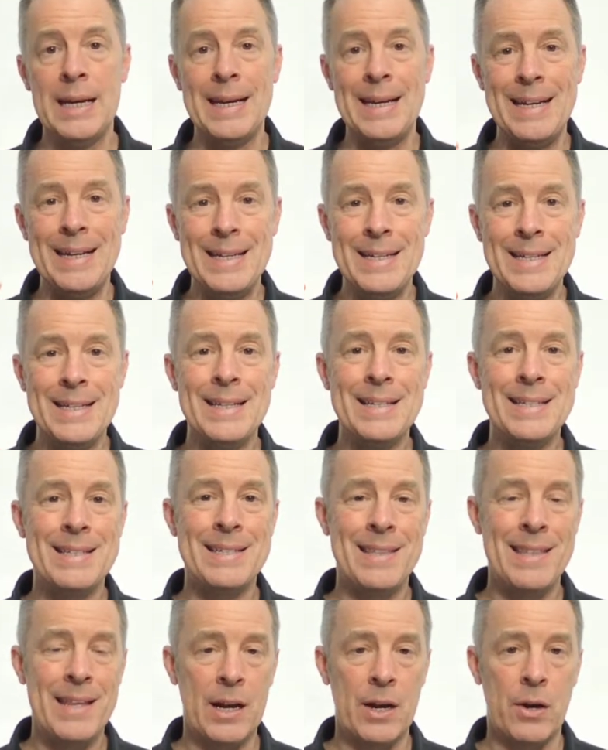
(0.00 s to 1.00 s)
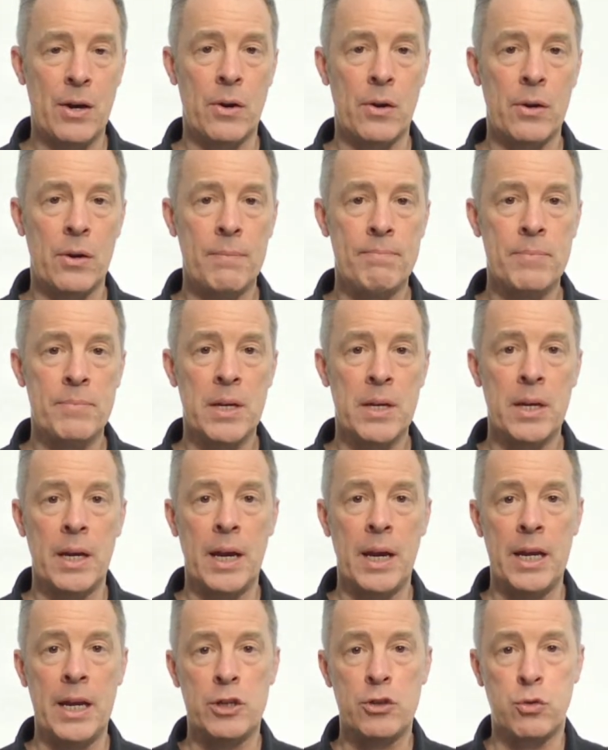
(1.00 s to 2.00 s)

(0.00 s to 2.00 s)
is there a